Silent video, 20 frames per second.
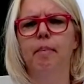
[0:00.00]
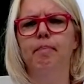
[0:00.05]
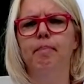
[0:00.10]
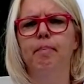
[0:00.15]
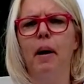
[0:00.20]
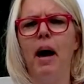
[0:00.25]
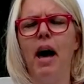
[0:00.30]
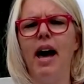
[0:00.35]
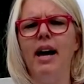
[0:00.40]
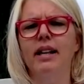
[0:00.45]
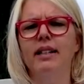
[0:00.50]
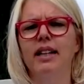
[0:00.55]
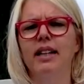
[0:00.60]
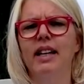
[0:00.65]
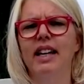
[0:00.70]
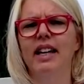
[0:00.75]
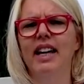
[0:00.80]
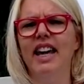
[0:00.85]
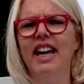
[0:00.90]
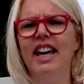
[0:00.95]
but
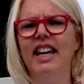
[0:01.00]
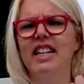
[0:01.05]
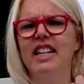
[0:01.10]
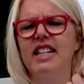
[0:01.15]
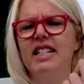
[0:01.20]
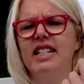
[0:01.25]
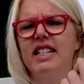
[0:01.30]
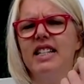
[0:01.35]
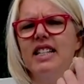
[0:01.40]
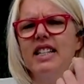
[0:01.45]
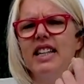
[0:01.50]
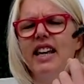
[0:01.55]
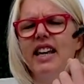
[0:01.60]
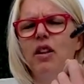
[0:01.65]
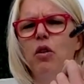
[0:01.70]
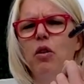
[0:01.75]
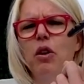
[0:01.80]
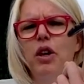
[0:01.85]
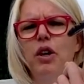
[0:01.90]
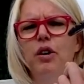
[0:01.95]
it is
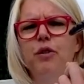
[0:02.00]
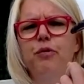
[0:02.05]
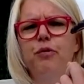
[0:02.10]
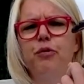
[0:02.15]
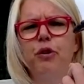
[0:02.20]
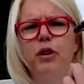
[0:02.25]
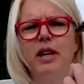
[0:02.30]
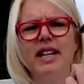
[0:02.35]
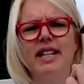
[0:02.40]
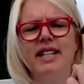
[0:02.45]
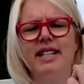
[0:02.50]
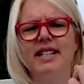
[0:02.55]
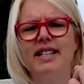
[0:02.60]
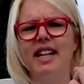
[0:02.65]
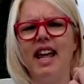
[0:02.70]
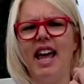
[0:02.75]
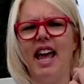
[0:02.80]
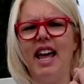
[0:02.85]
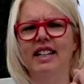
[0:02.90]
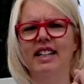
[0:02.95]
still
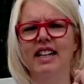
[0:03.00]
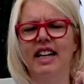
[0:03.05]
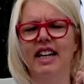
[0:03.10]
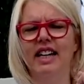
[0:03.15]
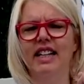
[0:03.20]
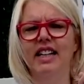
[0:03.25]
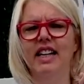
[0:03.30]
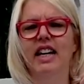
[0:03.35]
freestanding.